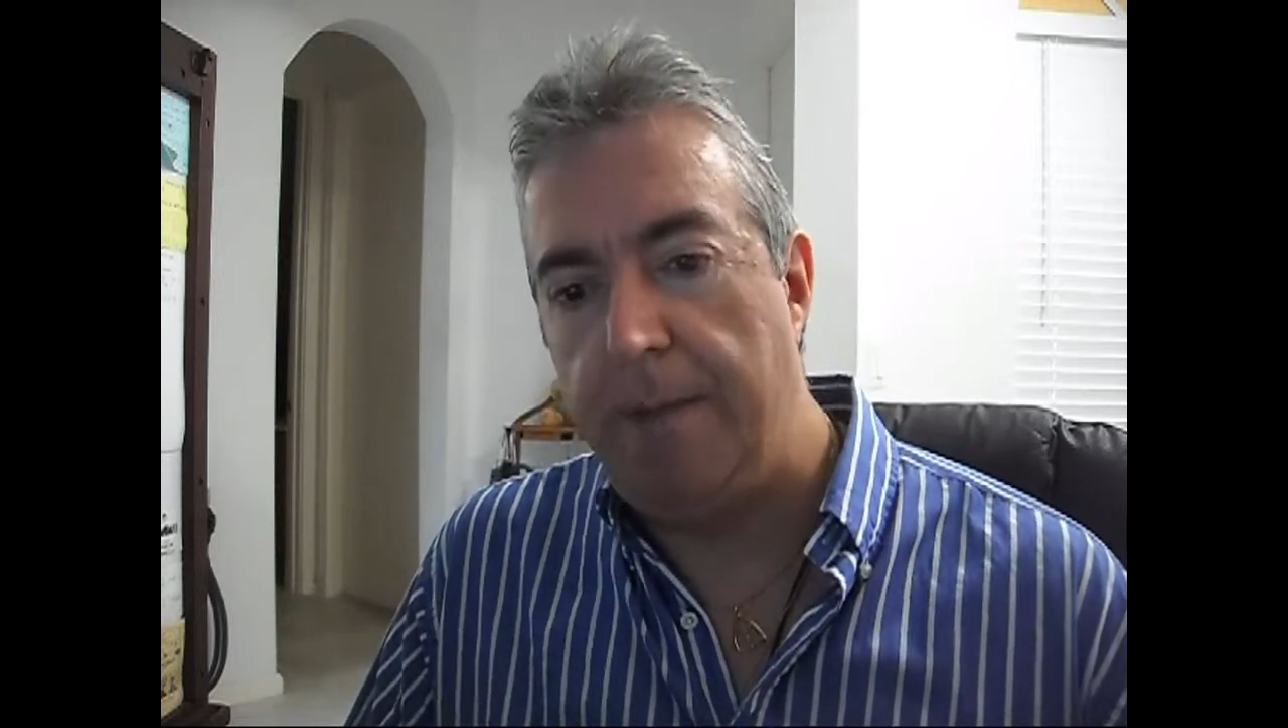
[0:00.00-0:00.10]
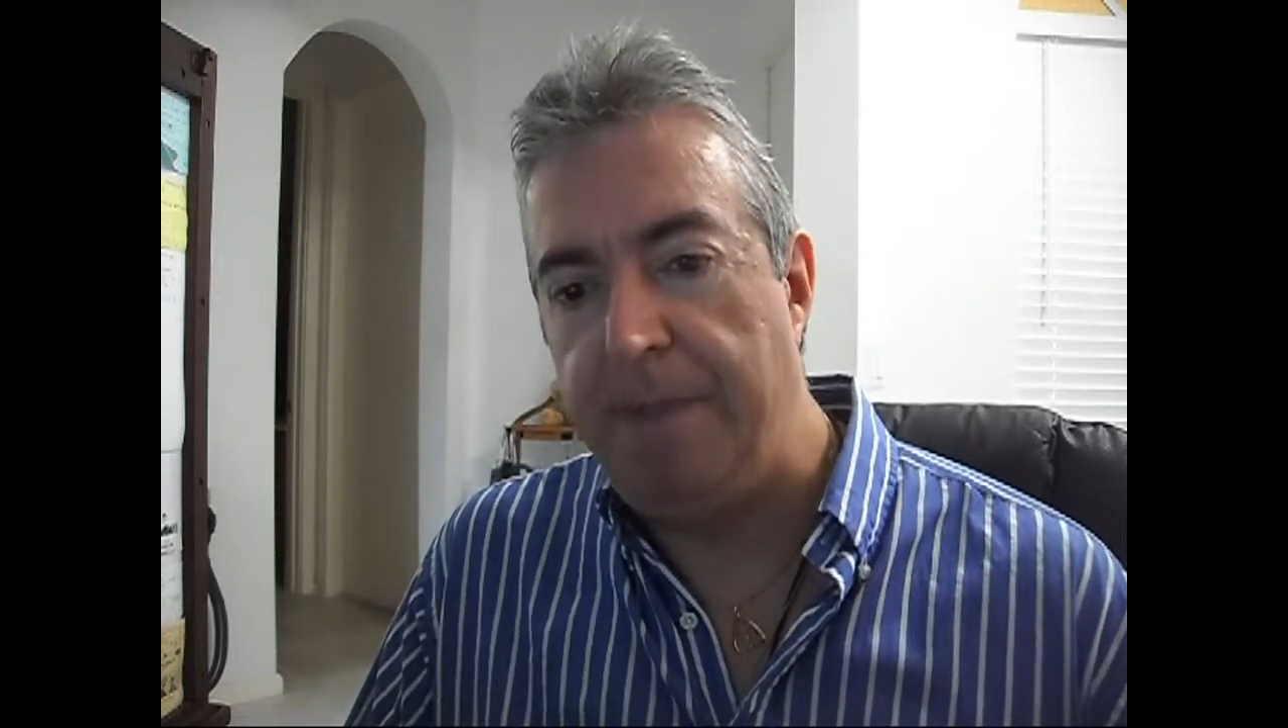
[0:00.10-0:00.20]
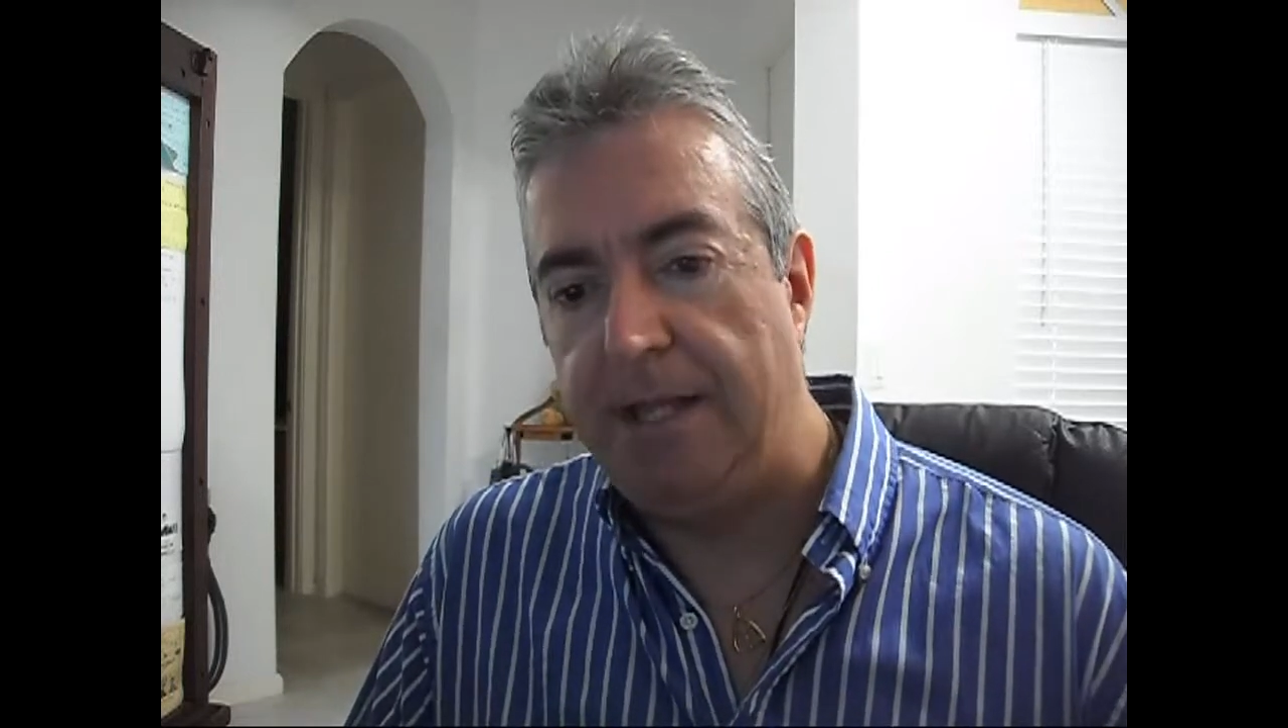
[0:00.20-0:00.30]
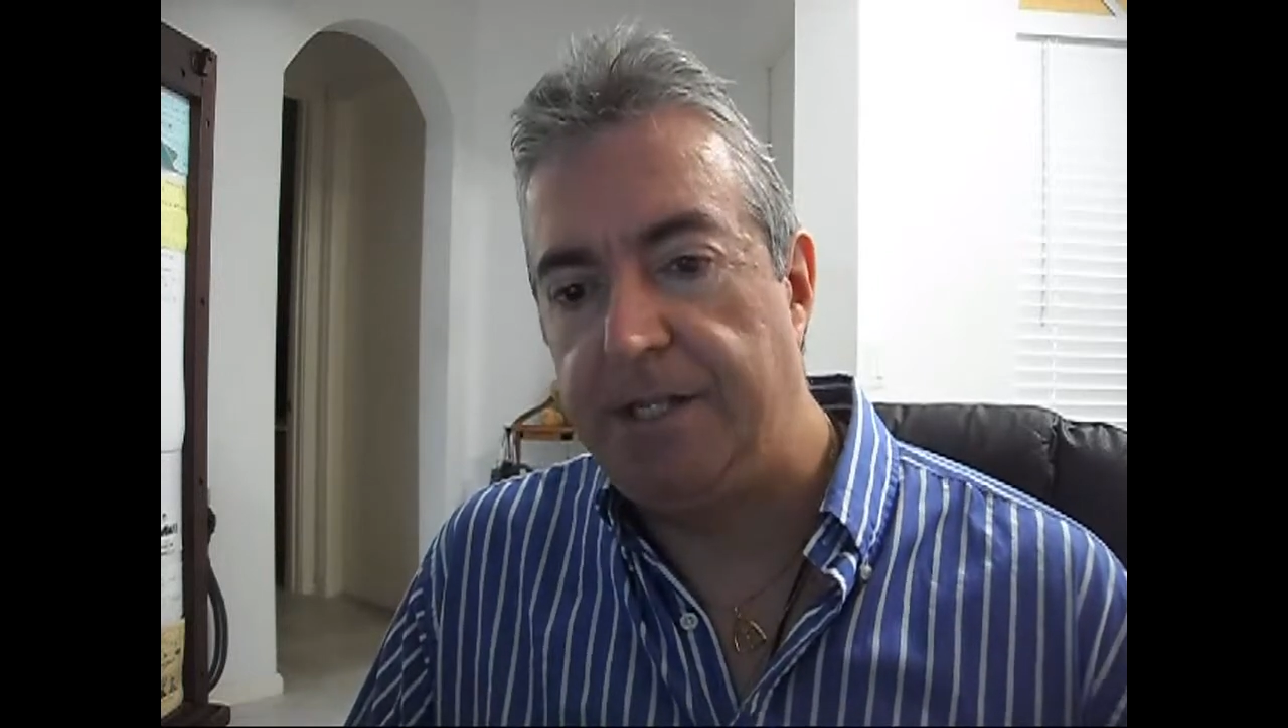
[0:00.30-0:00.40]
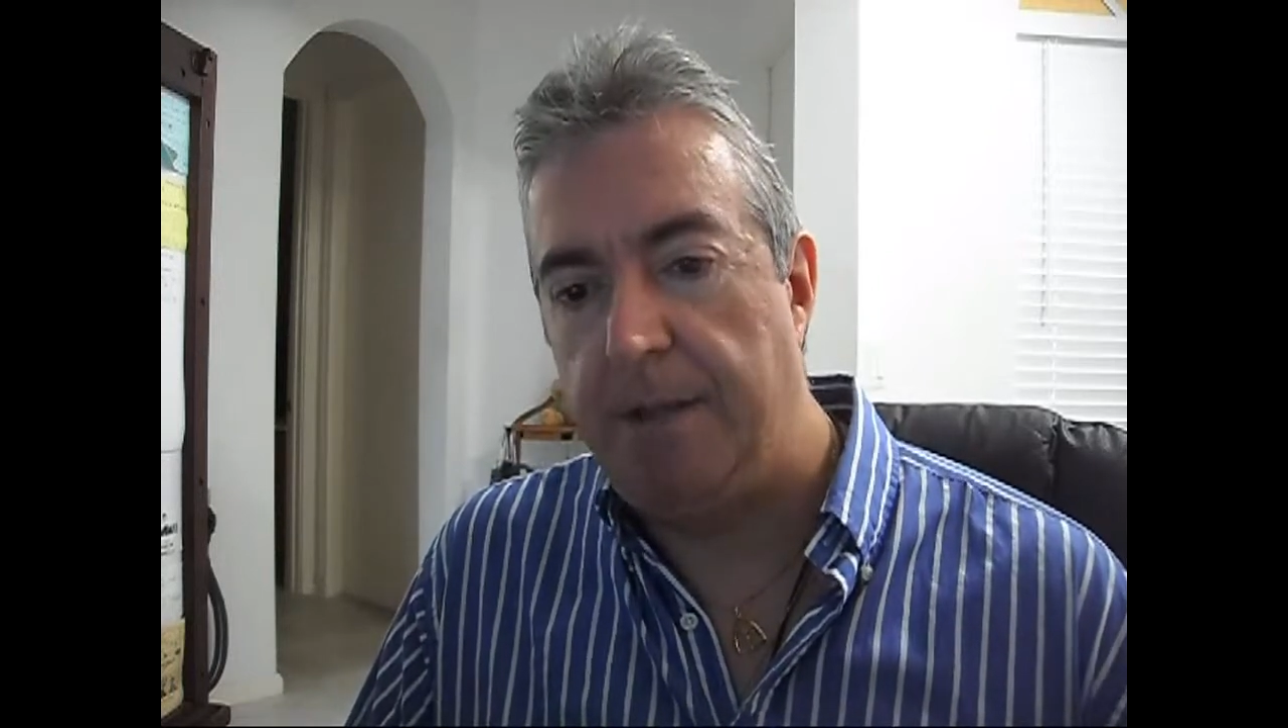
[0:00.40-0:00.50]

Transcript: that makes